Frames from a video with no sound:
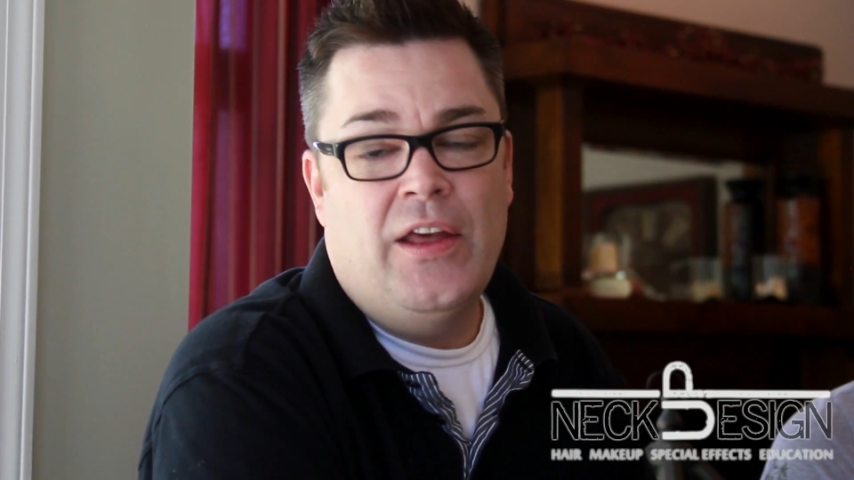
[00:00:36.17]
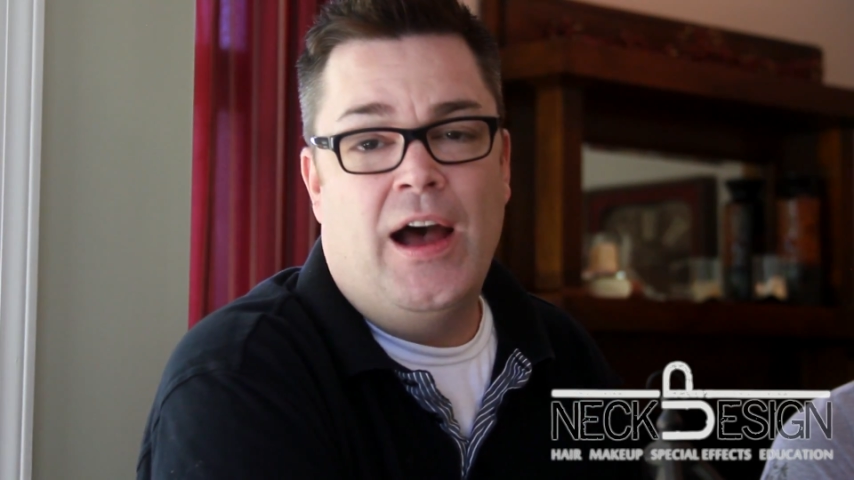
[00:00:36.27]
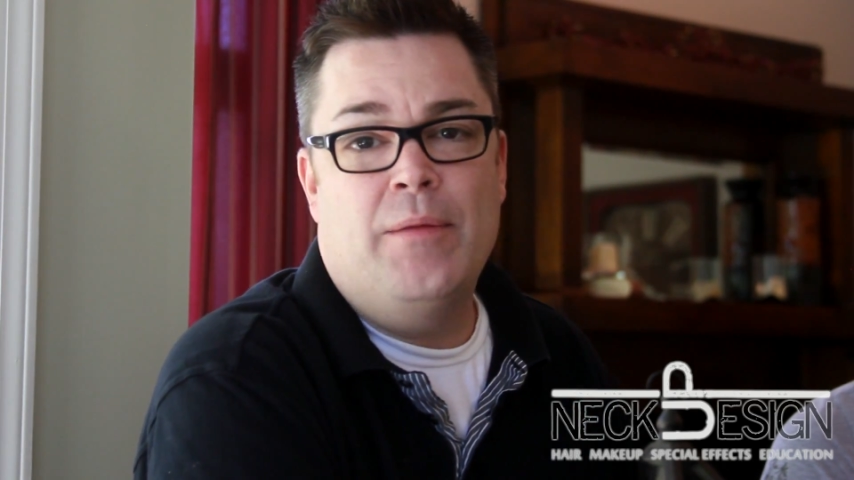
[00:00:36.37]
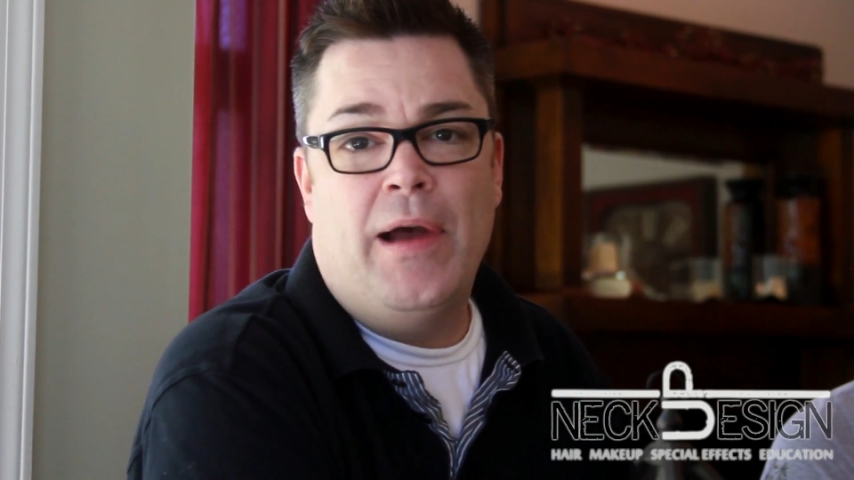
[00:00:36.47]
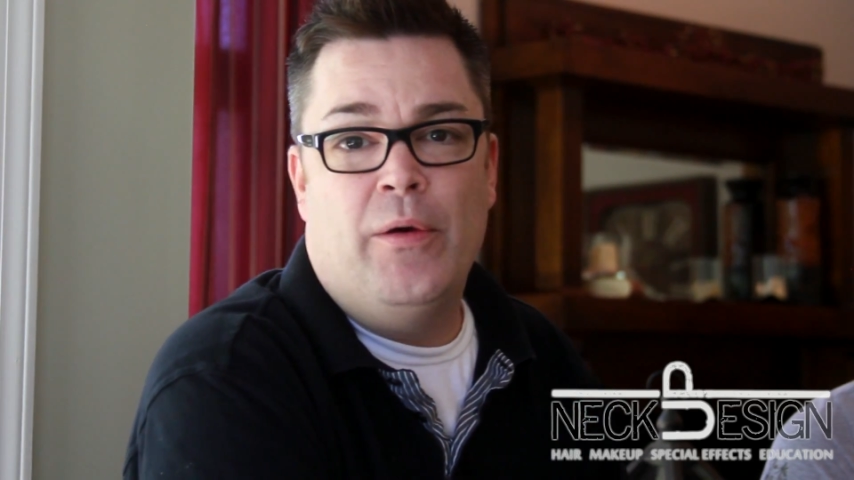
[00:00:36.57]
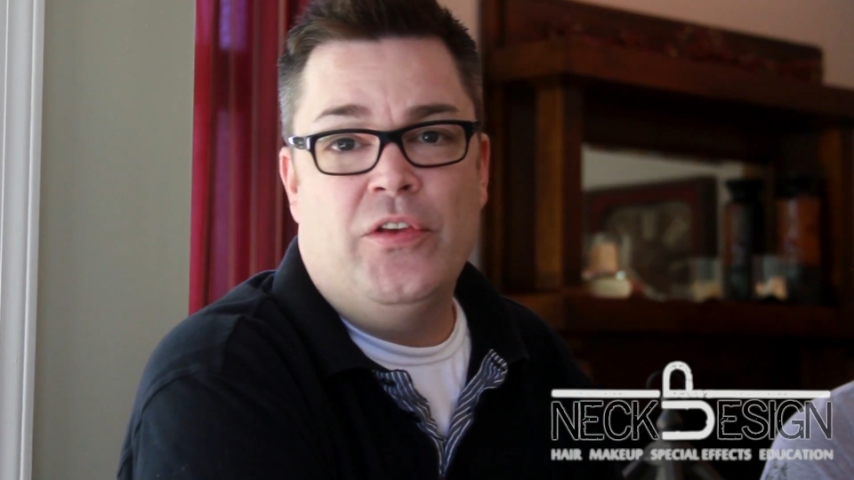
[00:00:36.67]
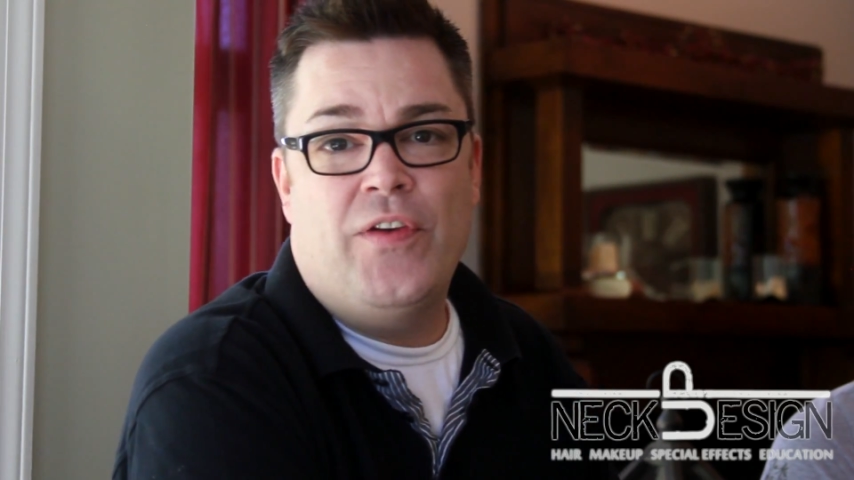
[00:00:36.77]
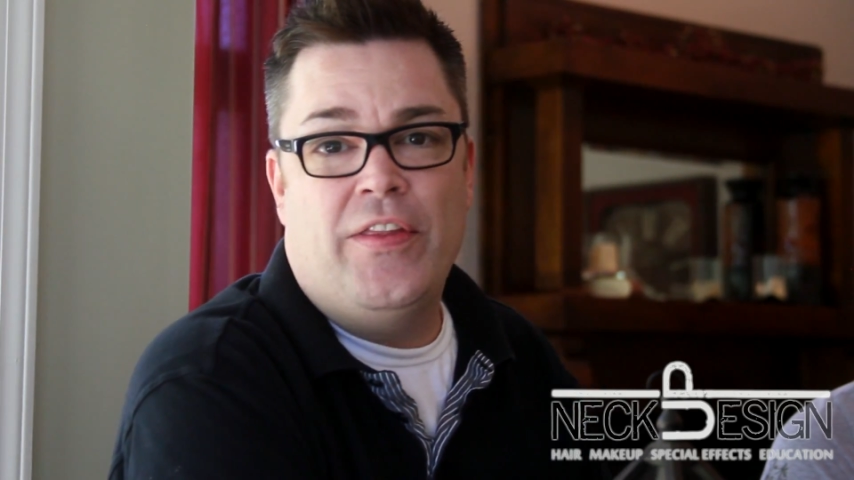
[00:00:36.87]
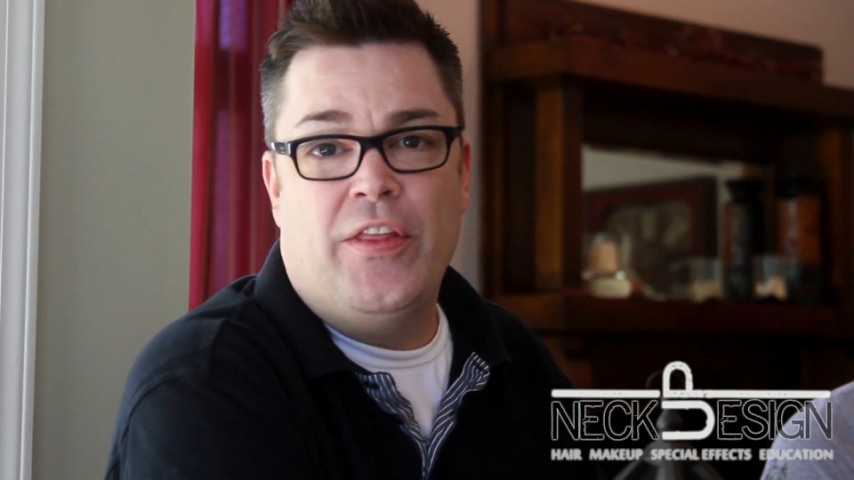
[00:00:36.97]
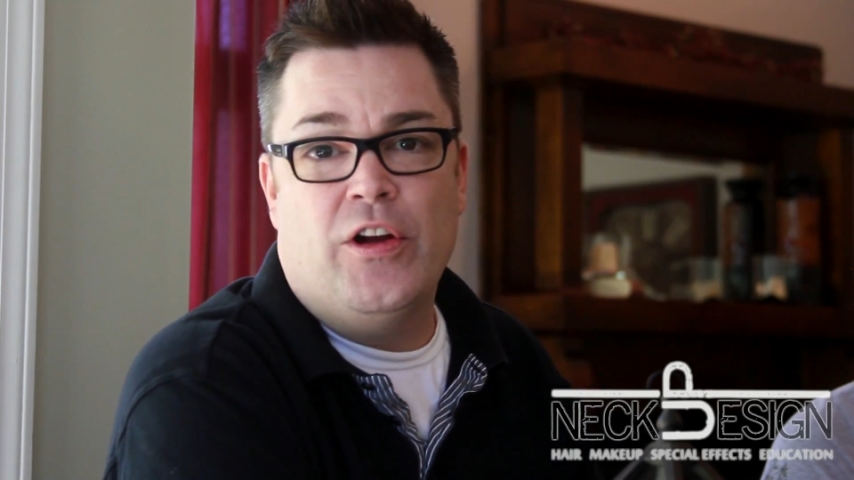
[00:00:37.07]
I always
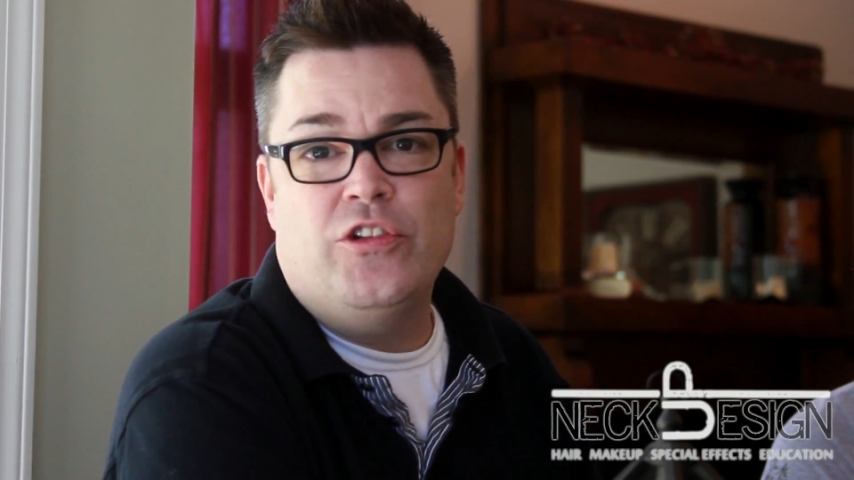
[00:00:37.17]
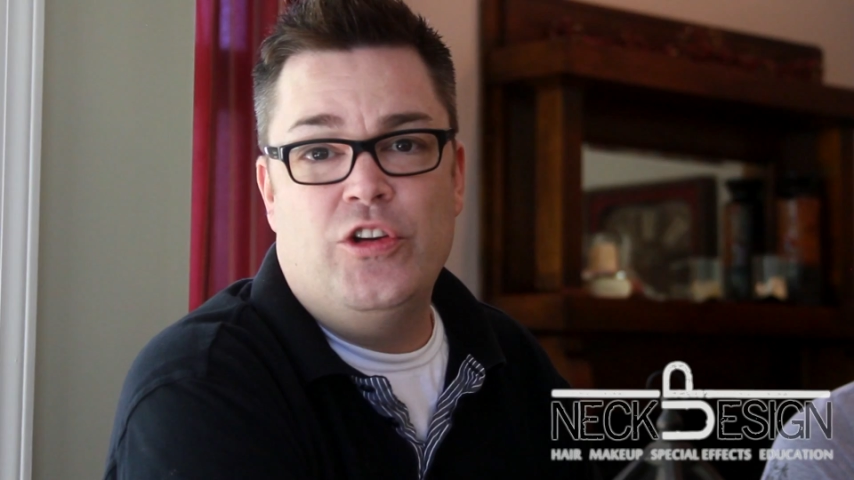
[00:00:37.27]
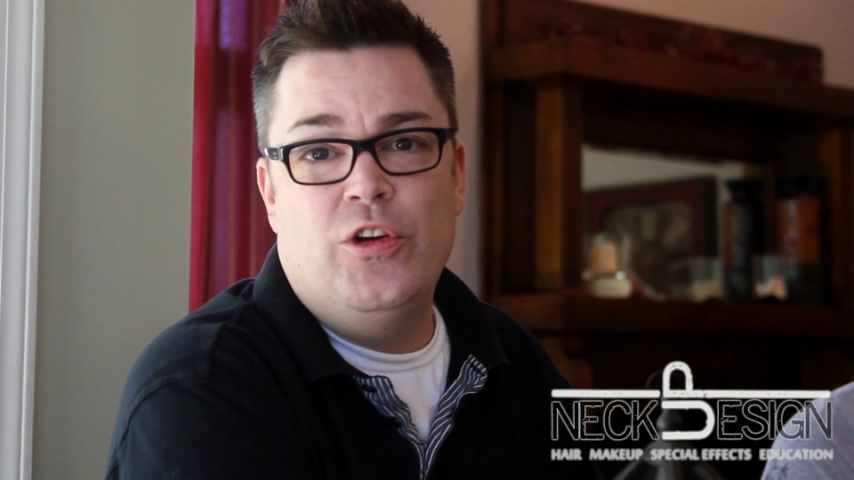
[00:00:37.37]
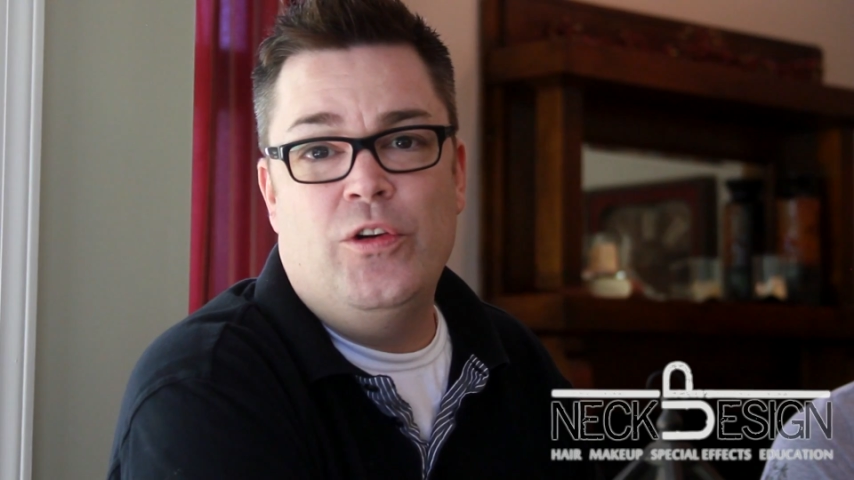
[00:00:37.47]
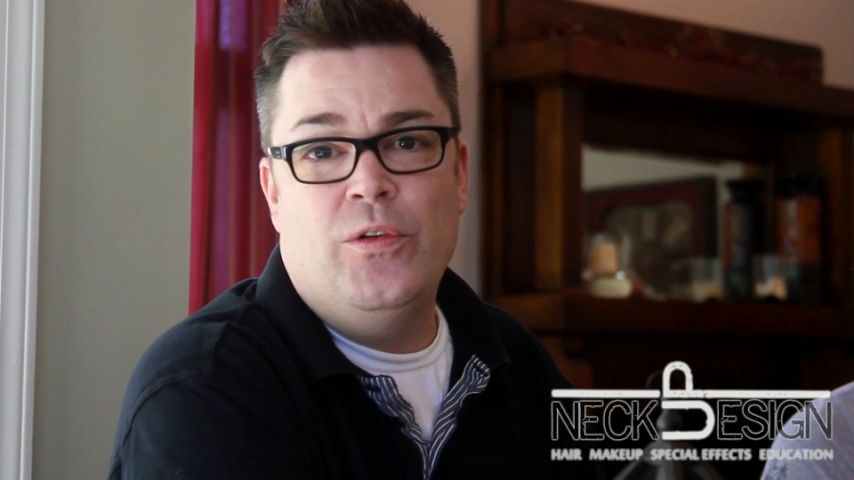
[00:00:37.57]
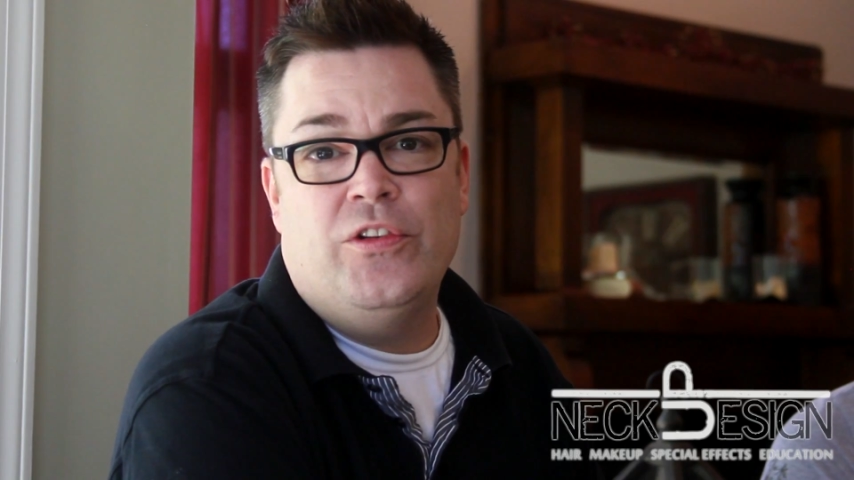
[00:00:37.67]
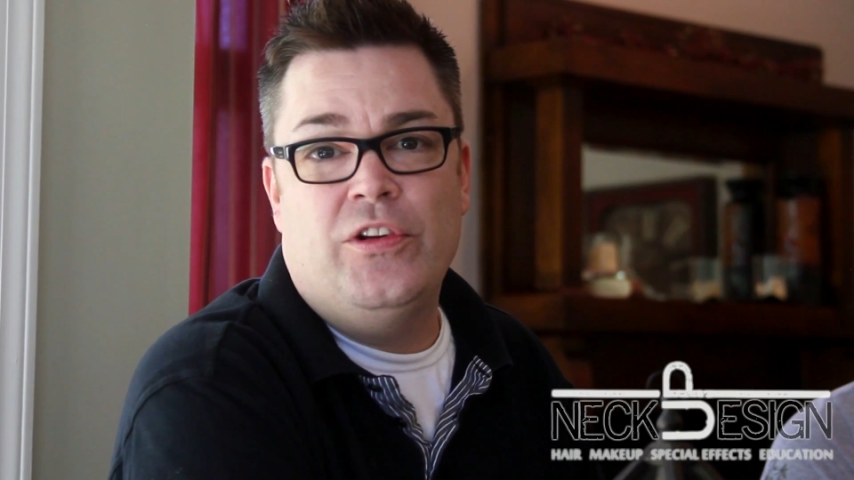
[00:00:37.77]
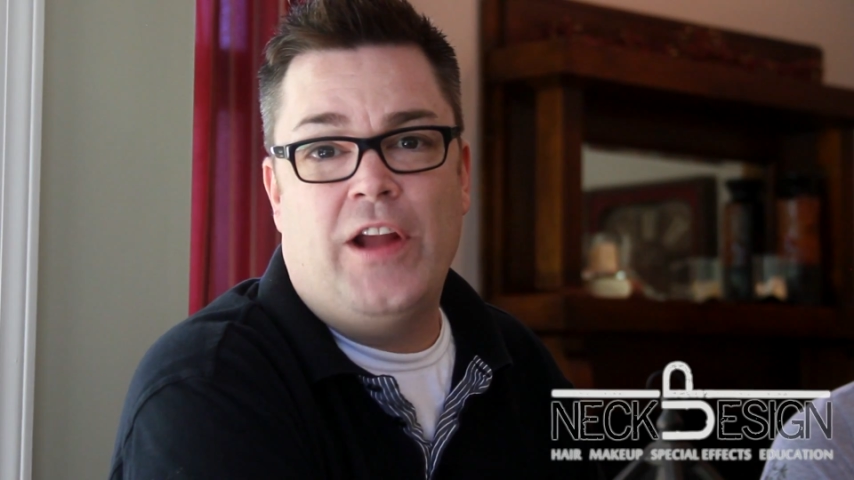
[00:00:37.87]
find that there are two